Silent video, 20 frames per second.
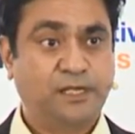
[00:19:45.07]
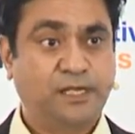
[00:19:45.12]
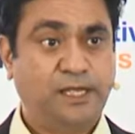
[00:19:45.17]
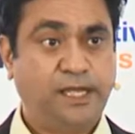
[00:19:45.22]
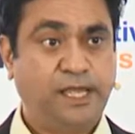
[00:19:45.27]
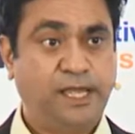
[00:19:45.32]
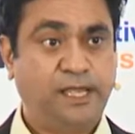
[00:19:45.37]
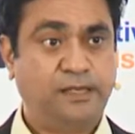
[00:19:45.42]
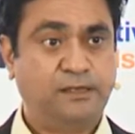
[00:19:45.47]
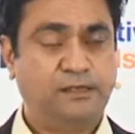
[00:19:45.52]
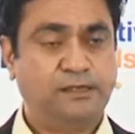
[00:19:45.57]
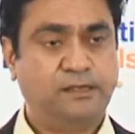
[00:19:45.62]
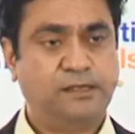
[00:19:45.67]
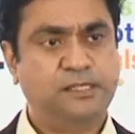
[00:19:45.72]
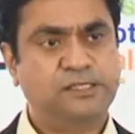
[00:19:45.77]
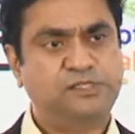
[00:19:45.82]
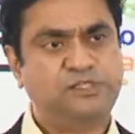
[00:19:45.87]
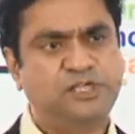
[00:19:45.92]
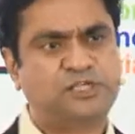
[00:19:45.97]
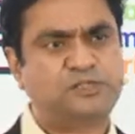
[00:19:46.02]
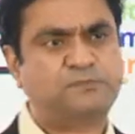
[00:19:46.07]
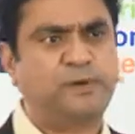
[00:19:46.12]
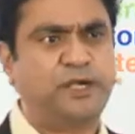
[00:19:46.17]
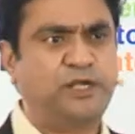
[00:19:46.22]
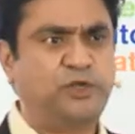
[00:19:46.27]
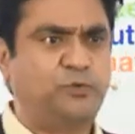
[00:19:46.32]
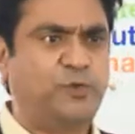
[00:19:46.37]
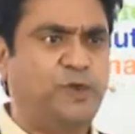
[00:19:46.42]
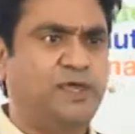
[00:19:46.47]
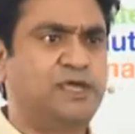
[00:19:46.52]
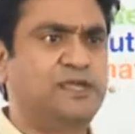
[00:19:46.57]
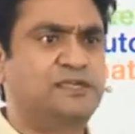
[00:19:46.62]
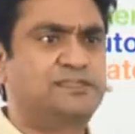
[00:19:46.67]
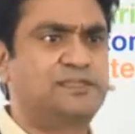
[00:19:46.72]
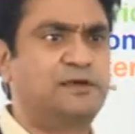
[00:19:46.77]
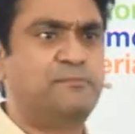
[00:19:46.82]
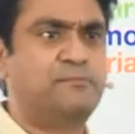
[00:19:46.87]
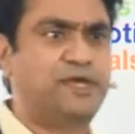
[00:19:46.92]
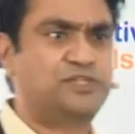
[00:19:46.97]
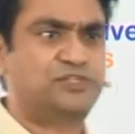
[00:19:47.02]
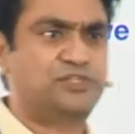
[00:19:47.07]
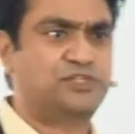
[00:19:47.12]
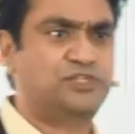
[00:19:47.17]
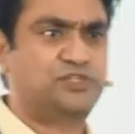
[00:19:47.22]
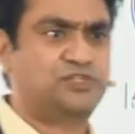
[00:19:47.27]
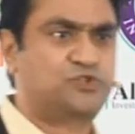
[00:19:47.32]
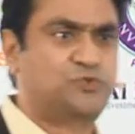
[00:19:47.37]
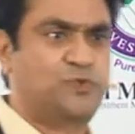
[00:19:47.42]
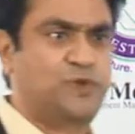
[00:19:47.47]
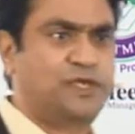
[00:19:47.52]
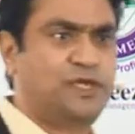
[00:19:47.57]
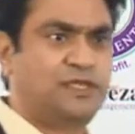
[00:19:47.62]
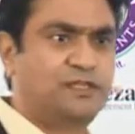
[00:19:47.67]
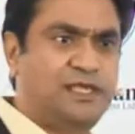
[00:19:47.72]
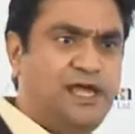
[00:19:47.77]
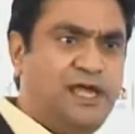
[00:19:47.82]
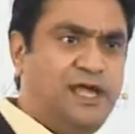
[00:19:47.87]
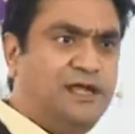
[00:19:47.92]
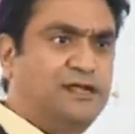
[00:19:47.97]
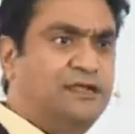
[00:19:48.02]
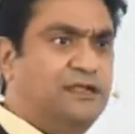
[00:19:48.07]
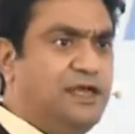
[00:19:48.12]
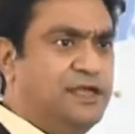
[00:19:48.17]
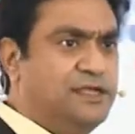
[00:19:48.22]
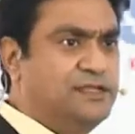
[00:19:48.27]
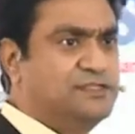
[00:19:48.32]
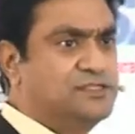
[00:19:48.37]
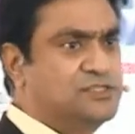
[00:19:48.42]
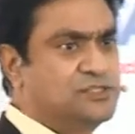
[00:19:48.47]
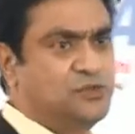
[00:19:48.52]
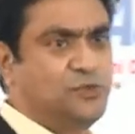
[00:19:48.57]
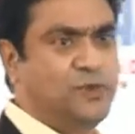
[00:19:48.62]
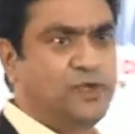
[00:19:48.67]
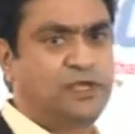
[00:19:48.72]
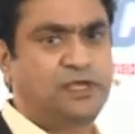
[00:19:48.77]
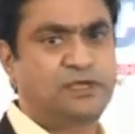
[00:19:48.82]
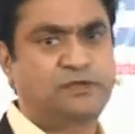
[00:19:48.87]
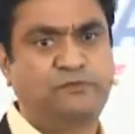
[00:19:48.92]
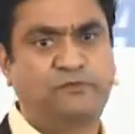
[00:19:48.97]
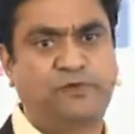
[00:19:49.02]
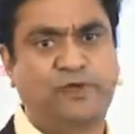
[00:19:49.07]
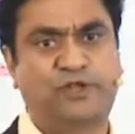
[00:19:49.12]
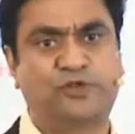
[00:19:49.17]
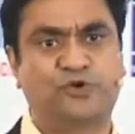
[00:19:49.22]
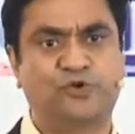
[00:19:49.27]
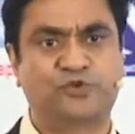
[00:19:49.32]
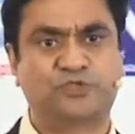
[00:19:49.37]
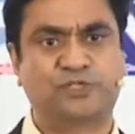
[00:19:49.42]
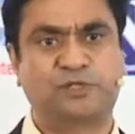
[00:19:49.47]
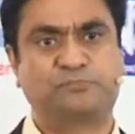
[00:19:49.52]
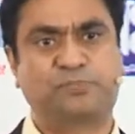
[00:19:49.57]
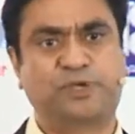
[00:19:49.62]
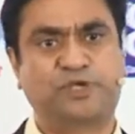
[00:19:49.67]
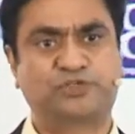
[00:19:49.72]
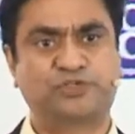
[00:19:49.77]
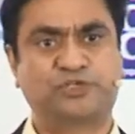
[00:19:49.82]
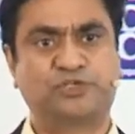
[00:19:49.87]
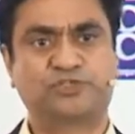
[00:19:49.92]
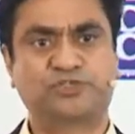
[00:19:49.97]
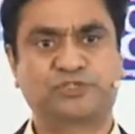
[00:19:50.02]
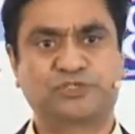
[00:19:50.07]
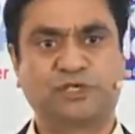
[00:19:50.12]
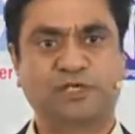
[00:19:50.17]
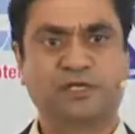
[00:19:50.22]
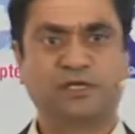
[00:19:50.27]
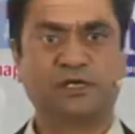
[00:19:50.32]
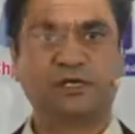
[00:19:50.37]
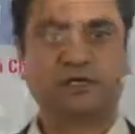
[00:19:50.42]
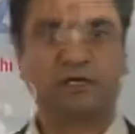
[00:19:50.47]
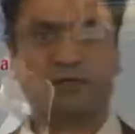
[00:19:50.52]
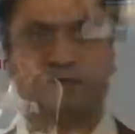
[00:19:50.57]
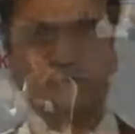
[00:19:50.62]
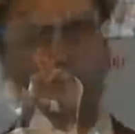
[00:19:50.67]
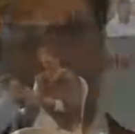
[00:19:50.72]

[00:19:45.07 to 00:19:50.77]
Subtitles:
and just by tweaking some messages, tweaking the headlines, tweaking videos and pictures, you